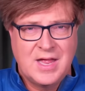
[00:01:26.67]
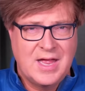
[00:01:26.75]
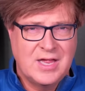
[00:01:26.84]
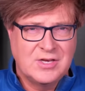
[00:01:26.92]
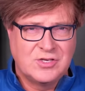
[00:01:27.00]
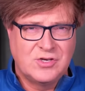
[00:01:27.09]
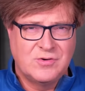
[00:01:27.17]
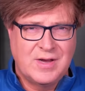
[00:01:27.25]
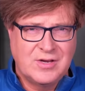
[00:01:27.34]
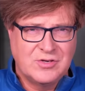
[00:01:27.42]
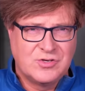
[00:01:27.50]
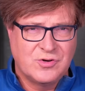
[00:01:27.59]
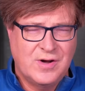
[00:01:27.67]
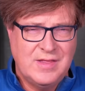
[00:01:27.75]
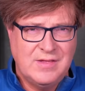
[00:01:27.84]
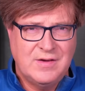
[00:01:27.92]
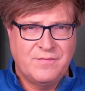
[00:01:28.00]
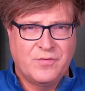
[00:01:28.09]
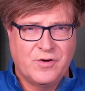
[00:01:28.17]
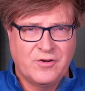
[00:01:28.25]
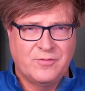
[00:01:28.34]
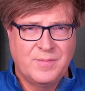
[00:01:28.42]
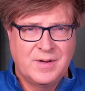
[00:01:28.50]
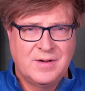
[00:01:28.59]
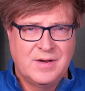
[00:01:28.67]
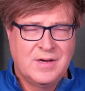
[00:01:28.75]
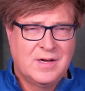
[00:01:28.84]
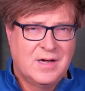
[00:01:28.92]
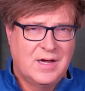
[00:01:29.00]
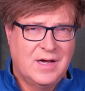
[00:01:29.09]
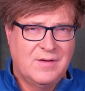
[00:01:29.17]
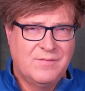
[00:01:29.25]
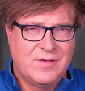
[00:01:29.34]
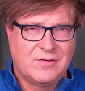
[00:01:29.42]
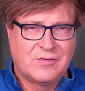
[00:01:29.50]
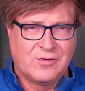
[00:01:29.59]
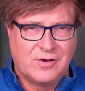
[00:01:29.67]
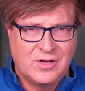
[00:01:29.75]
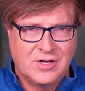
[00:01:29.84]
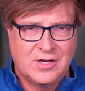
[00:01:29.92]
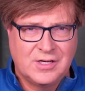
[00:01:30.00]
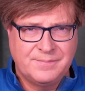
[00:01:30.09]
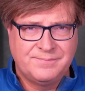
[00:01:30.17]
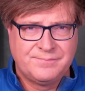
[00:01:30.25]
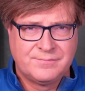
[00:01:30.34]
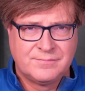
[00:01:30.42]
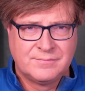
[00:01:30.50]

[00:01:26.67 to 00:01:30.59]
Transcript: and to enjoin the enforcement of this law